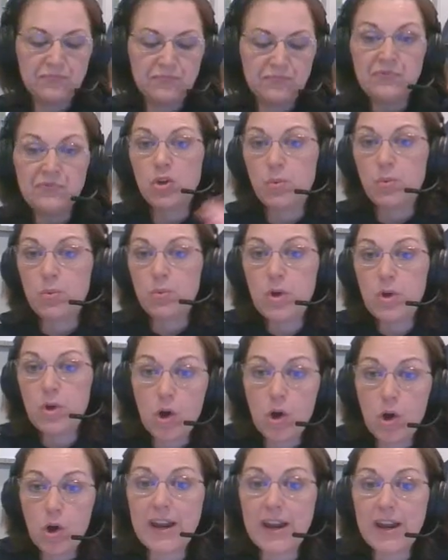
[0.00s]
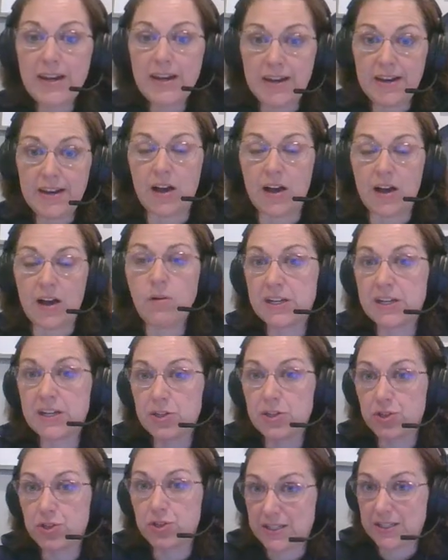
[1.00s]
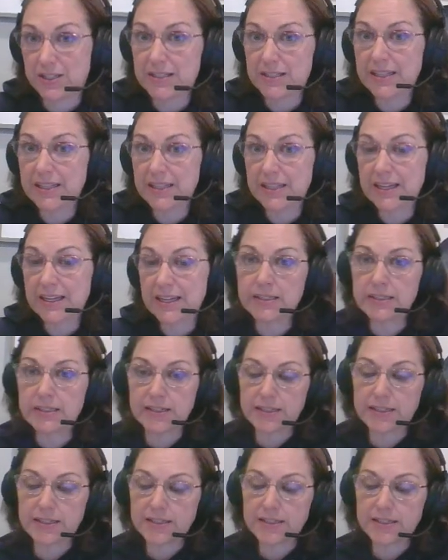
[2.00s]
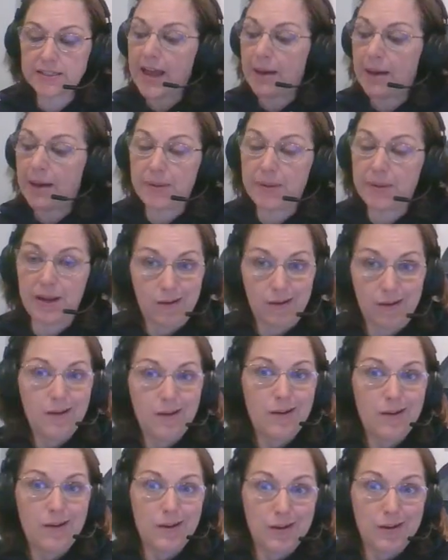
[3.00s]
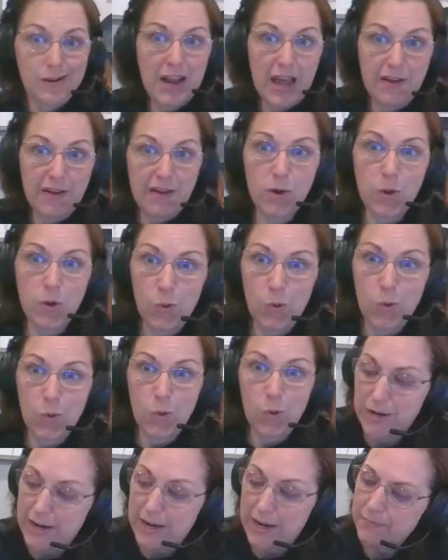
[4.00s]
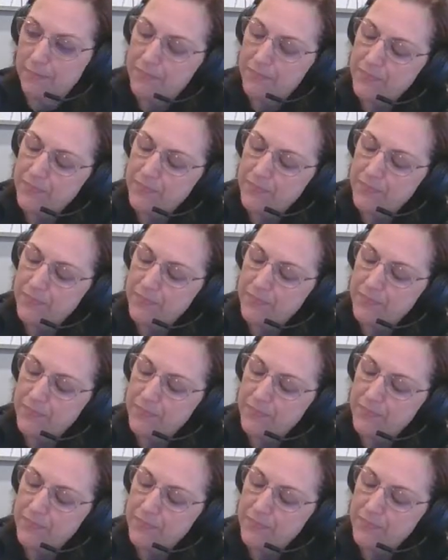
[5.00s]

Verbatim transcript: You know right now, because you can see the canceling is going to happen, you're going to have a hole, right?